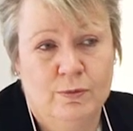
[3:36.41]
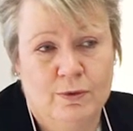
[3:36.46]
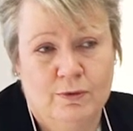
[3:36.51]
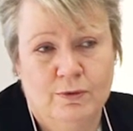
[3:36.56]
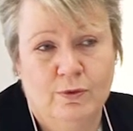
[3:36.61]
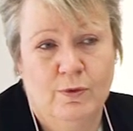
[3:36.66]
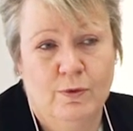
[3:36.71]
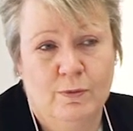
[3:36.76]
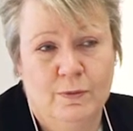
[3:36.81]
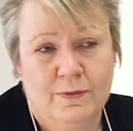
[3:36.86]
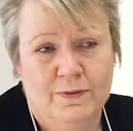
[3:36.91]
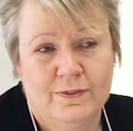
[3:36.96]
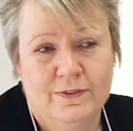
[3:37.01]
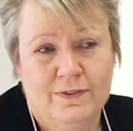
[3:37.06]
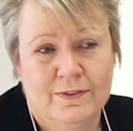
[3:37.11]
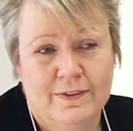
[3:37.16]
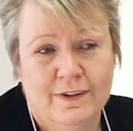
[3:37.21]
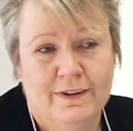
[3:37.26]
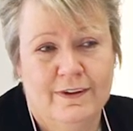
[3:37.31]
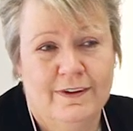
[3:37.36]

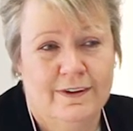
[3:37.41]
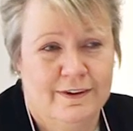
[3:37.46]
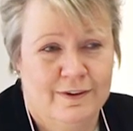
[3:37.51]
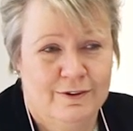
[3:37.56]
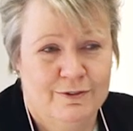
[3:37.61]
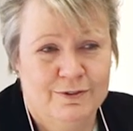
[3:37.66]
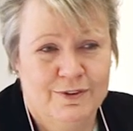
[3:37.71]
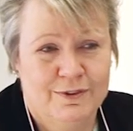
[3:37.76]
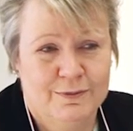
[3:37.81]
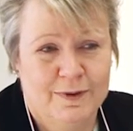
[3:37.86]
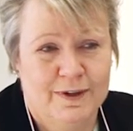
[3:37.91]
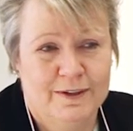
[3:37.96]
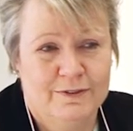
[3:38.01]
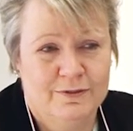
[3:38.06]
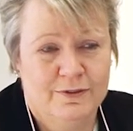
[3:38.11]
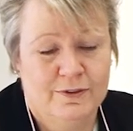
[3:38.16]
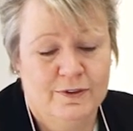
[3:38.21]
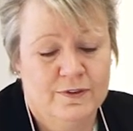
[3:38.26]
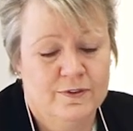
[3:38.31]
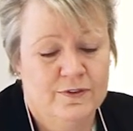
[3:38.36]
performance after
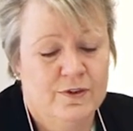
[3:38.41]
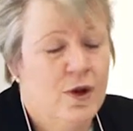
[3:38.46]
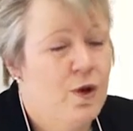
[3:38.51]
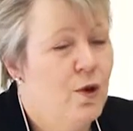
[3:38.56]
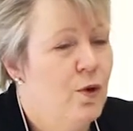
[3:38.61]
mindfulness.